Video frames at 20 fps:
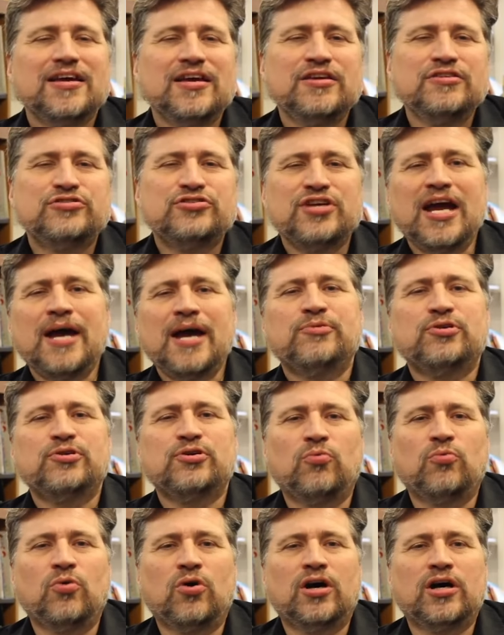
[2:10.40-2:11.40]
In Chapter
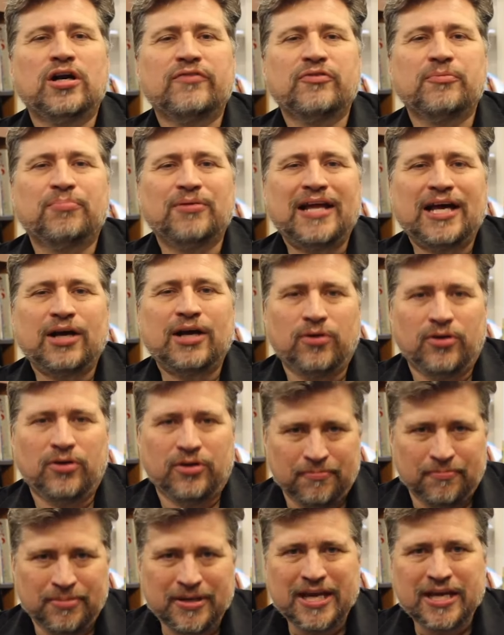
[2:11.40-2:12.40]
one of the Blackwell
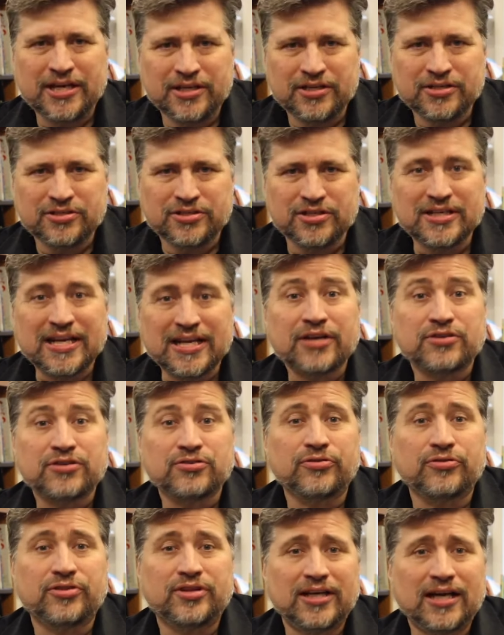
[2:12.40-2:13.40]
Companion to
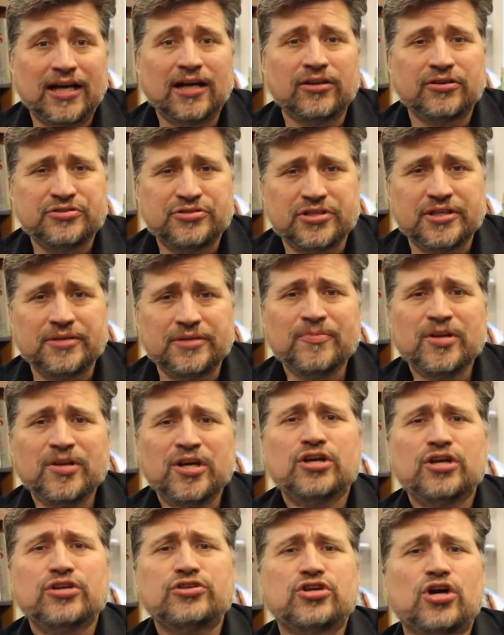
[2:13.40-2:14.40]
Natural Theology,
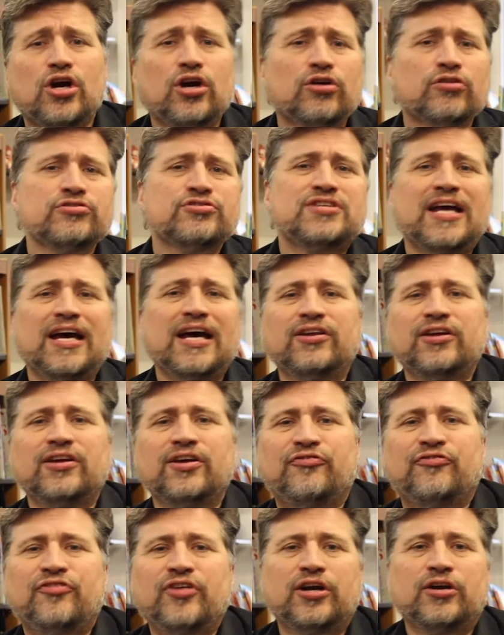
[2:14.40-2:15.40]
Charles
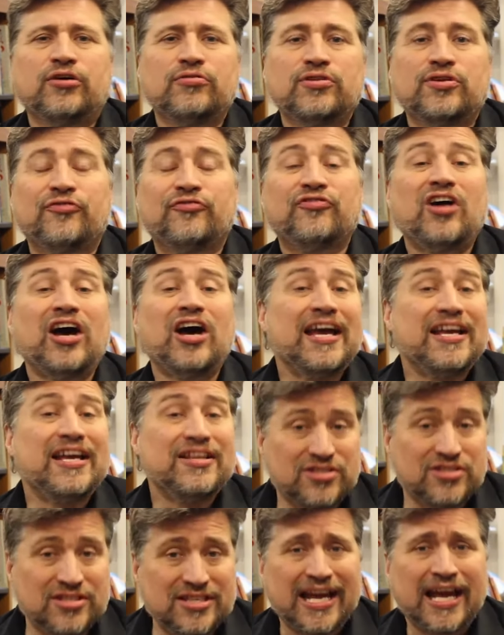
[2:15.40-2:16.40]
Taliaferro
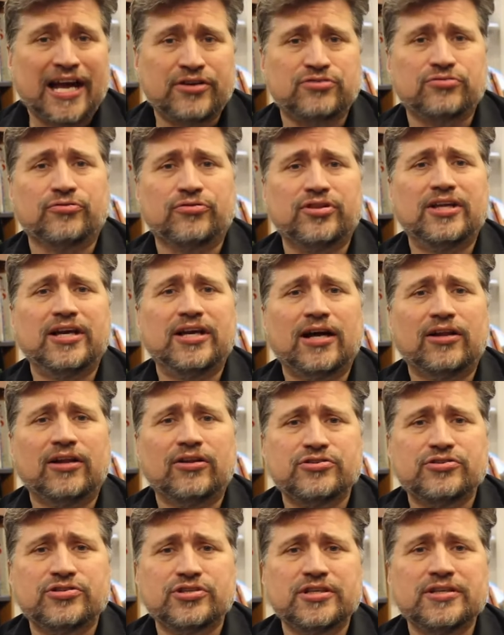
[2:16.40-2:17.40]
defines natural
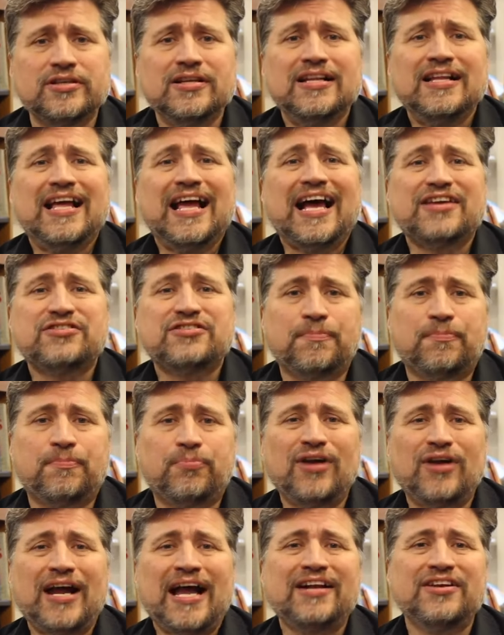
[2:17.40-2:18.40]
theology as the
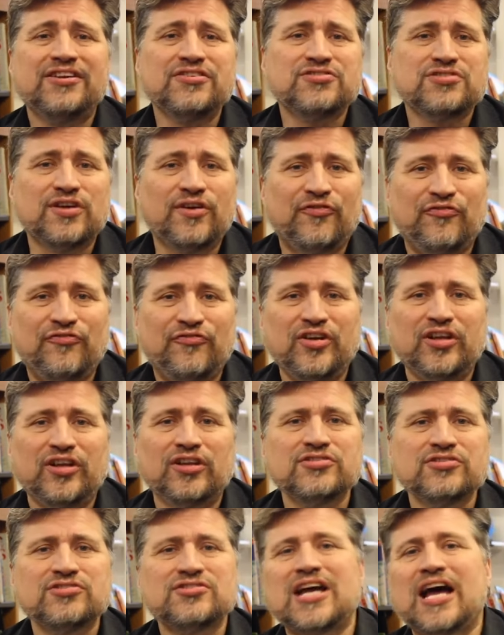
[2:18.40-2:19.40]
practice of
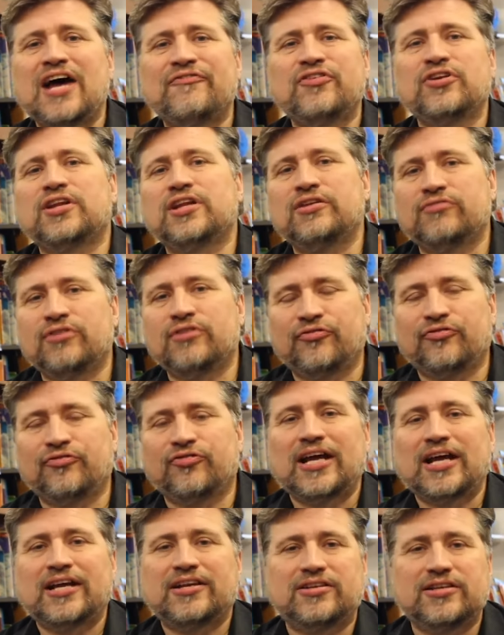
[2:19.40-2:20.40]
philosophically
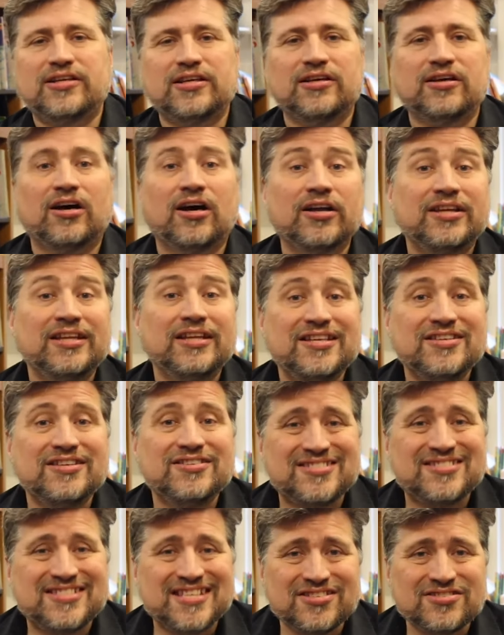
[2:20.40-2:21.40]
reflecting on the
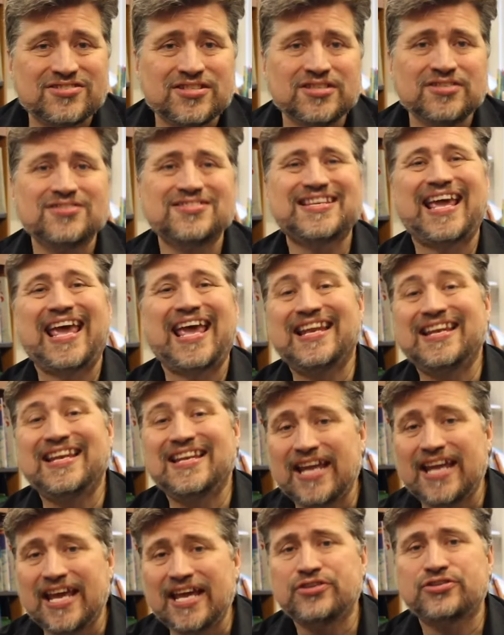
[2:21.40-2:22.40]
existence
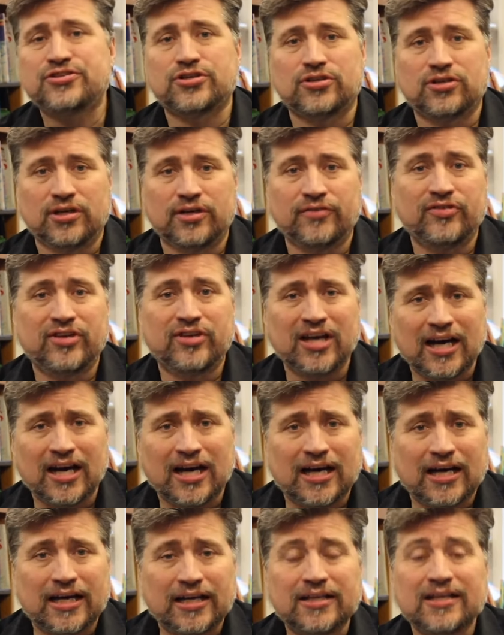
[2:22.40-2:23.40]
and nature of
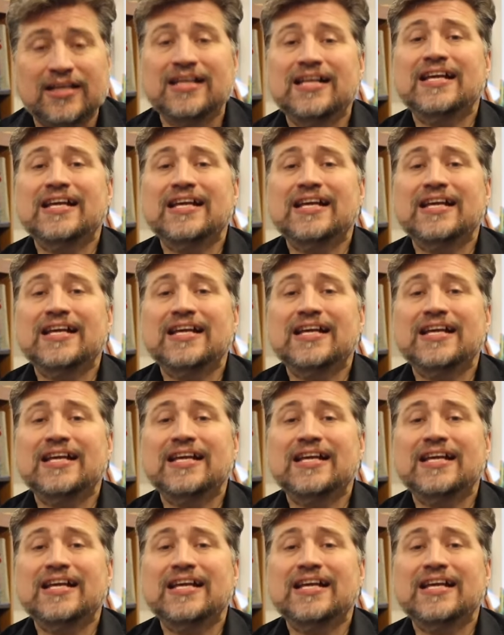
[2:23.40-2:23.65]
God,